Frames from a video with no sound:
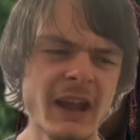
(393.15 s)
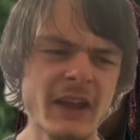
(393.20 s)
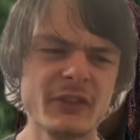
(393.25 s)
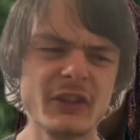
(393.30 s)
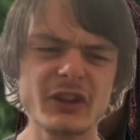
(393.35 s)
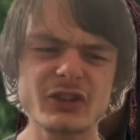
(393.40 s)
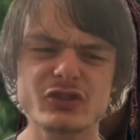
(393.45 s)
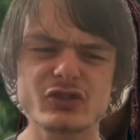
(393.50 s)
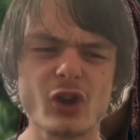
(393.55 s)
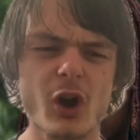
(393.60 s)

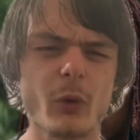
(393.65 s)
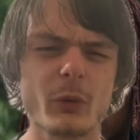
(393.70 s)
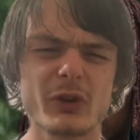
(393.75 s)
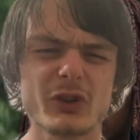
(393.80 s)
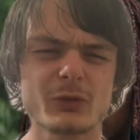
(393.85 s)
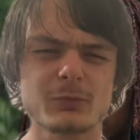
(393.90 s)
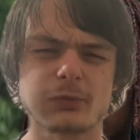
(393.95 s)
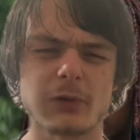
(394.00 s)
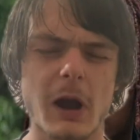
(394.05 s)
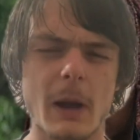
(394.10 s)
This show
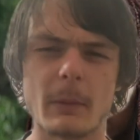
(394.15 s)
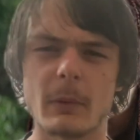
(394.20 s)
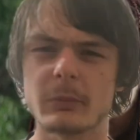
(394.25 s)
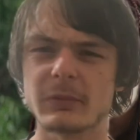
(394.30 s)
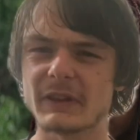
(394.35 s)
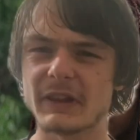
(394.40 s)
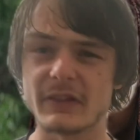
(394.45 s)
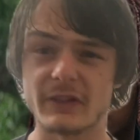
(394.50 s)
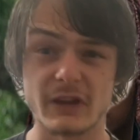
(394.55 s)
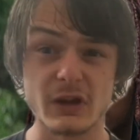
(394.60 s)
is
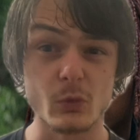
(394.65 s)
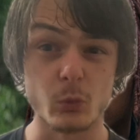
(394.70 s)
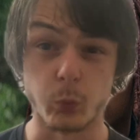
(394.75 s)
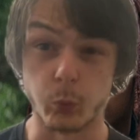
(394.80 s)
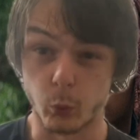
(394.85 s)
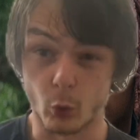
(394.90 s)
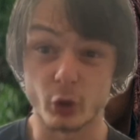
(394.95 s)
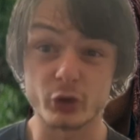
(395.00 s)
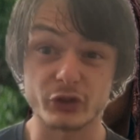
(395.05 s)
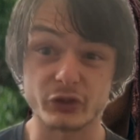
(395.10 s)
probably the
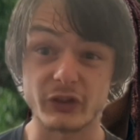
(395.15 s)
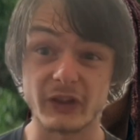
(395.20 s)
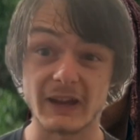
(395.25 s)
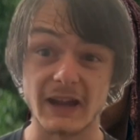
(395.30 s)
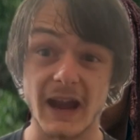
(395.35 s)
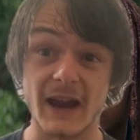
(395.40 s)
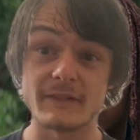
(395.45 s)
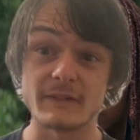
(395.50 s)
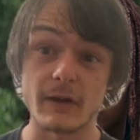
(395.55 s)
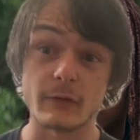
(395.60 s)
worst thing
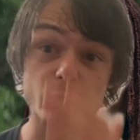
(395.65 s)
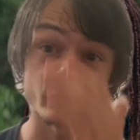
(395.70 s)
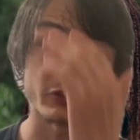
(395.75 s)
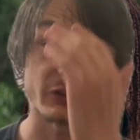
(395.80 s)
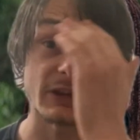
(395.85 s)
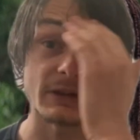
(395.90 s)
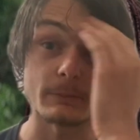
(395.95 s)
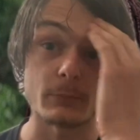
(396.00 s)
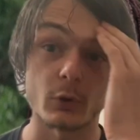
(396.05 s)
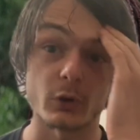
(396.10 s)
I've ever
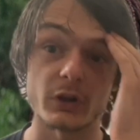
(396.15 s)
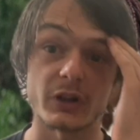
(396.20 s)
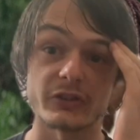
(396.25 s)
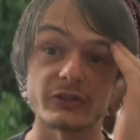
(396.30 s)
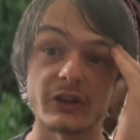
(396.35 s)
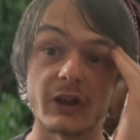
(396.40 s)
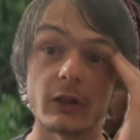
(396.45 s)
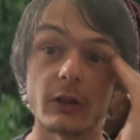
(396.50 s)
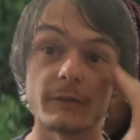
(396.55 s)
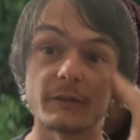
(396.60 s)
seen put on
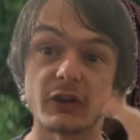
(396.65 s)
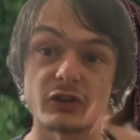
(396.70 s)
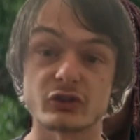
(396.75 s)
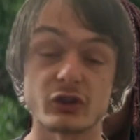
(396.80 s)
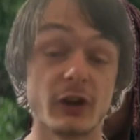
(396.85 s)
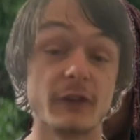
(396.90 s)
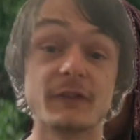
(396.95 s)
television.